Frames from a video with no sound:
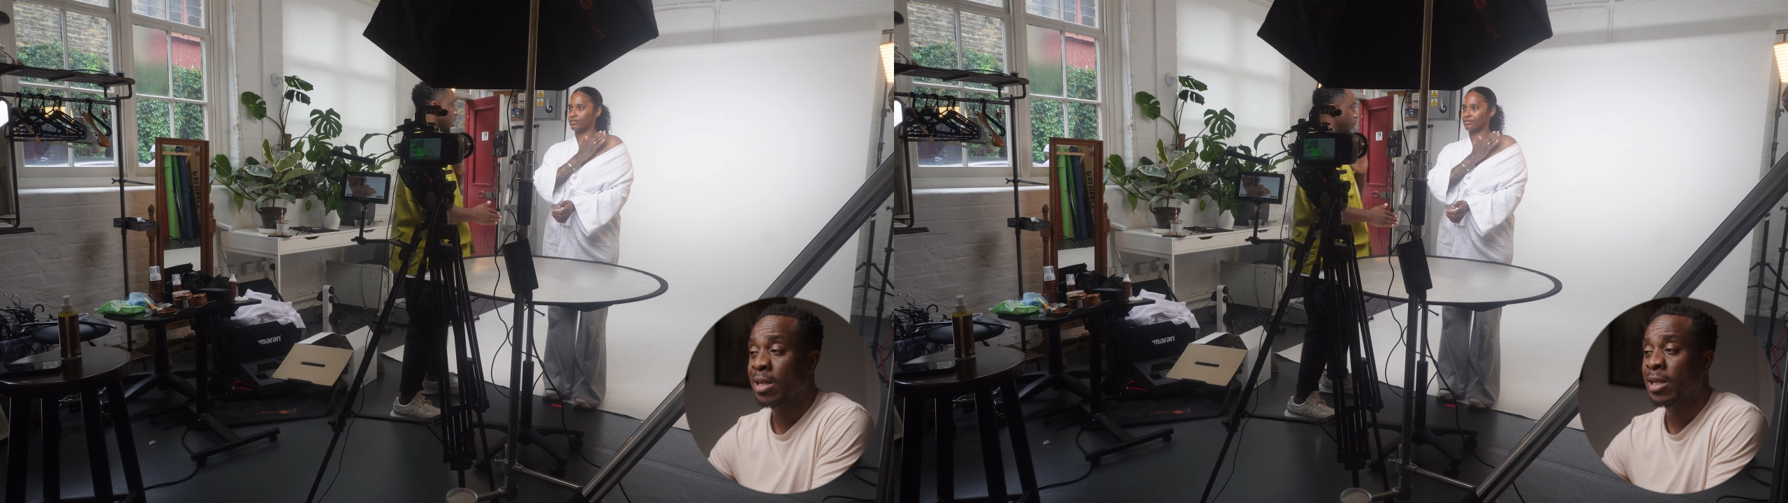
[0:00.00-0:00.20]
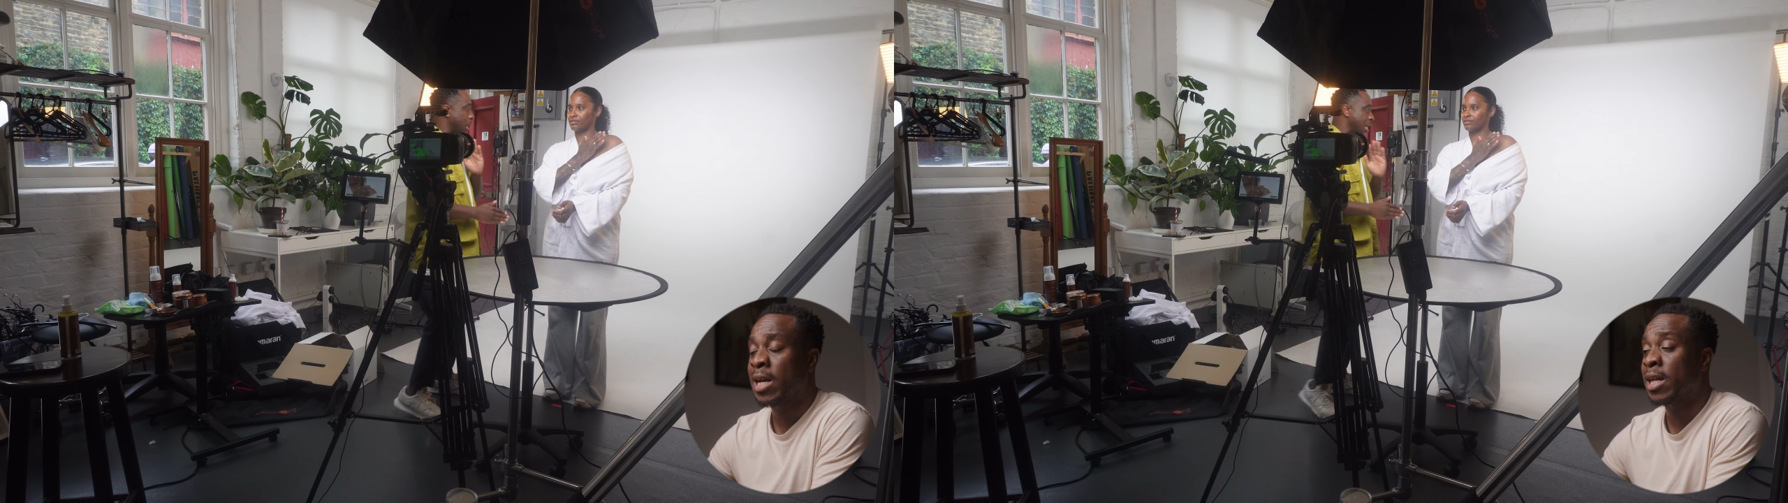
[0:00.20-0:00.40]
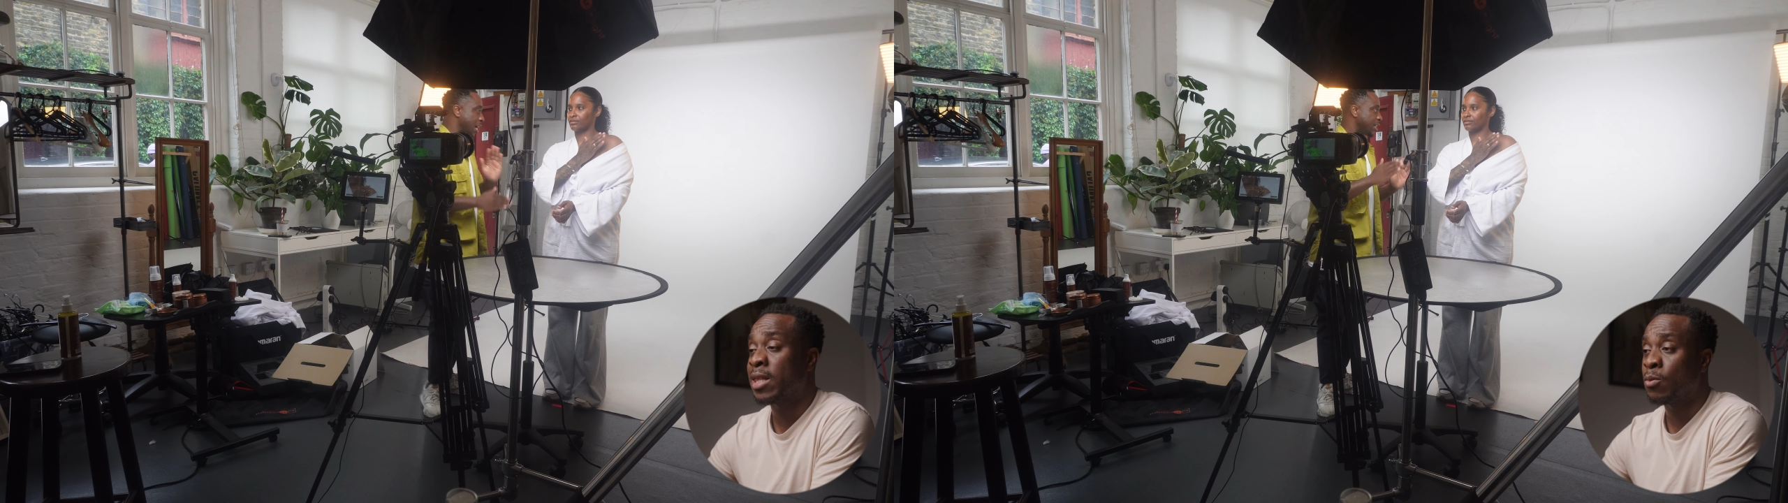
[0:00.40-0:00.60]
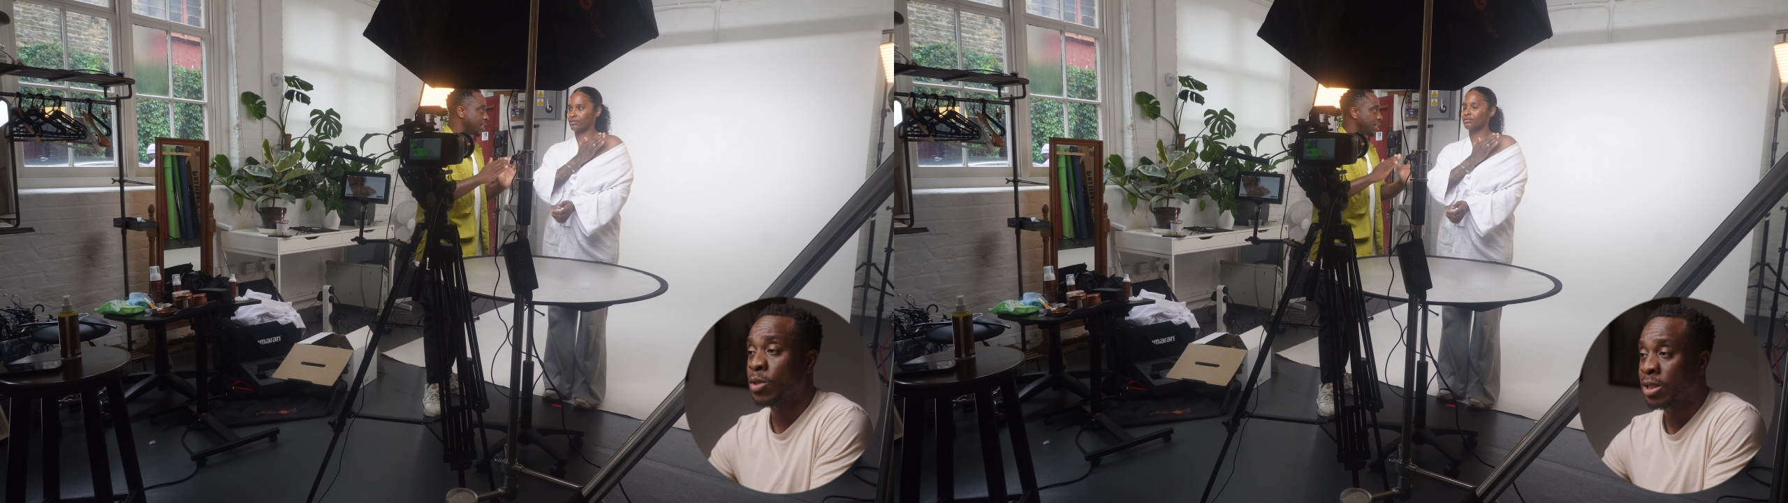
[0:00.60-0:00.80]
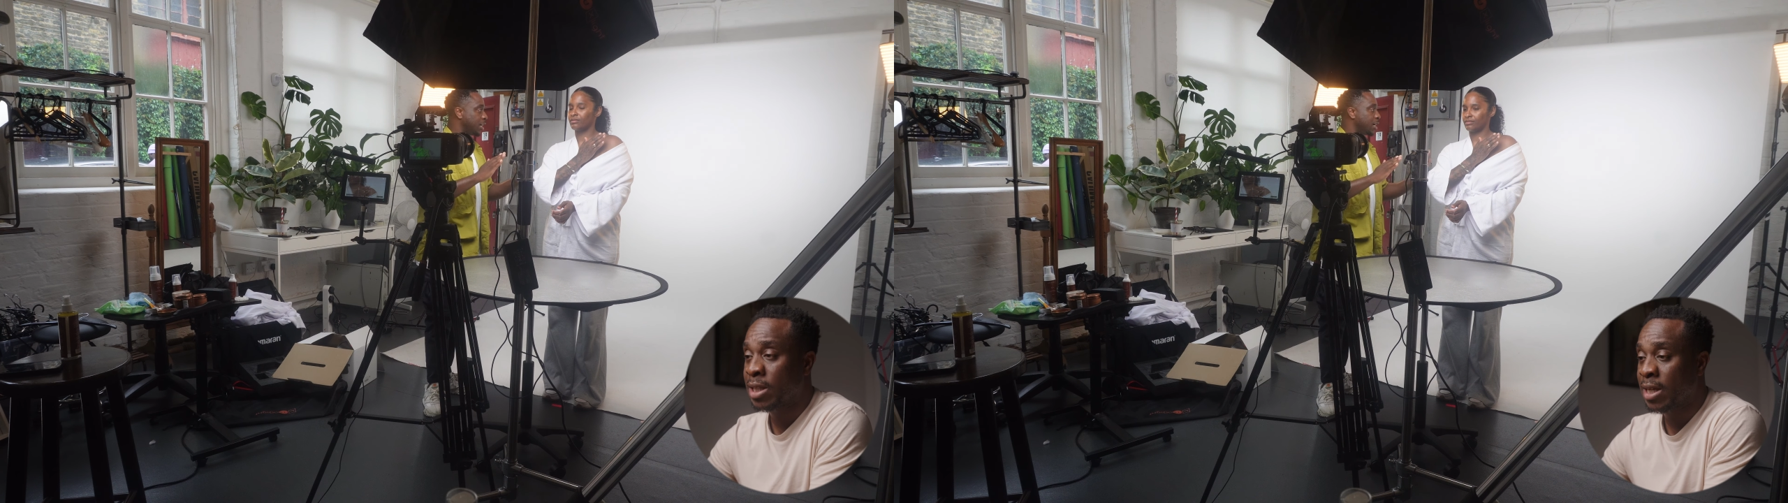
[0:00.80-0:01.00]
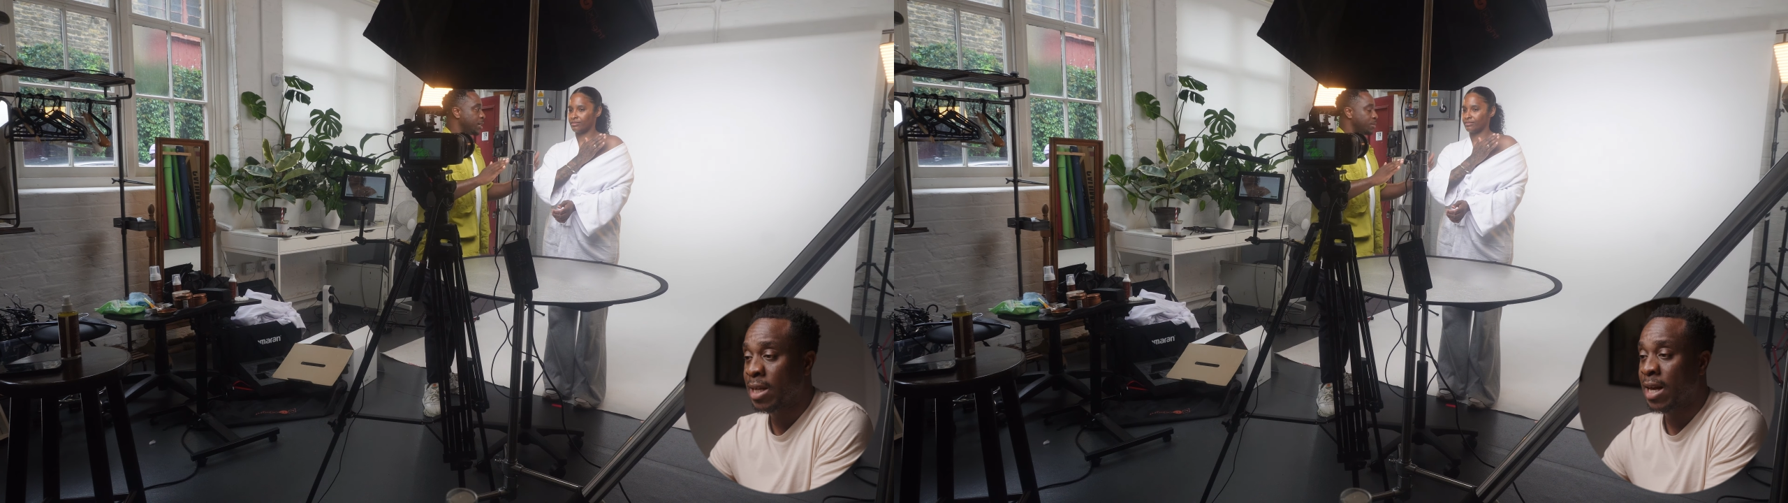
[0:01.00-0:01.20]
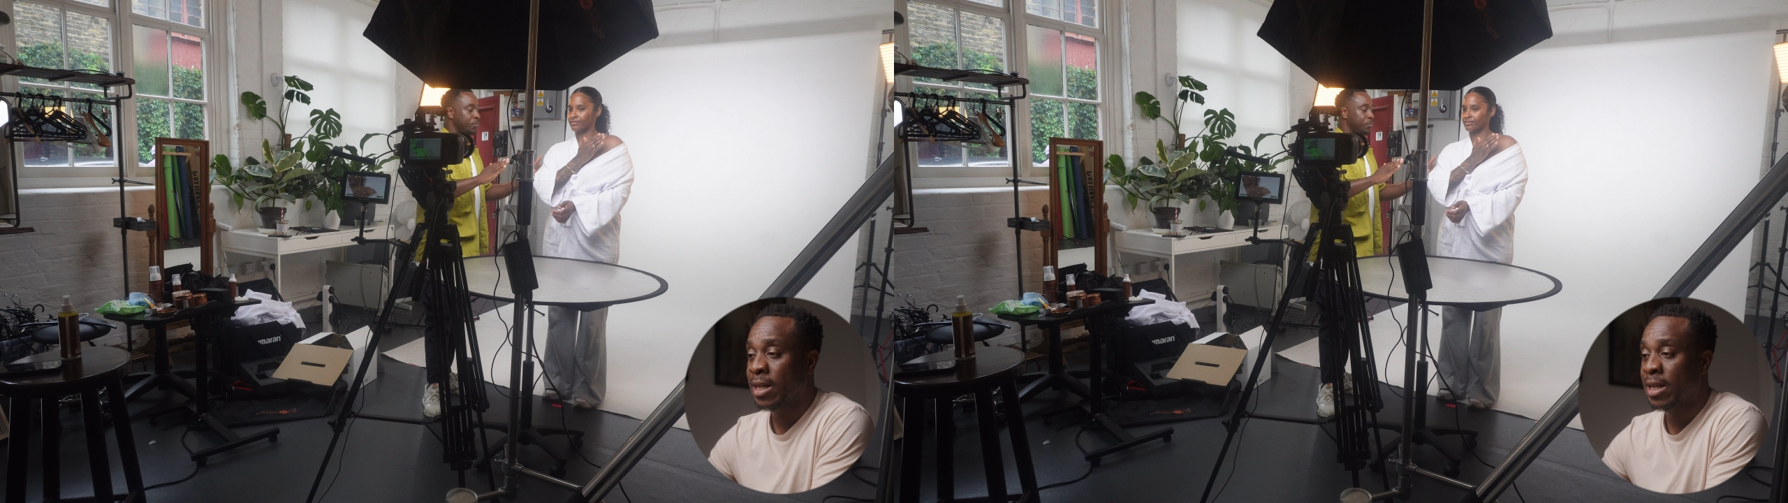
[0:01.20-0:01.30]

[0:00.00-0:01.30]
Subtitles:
yeah, I think we should take that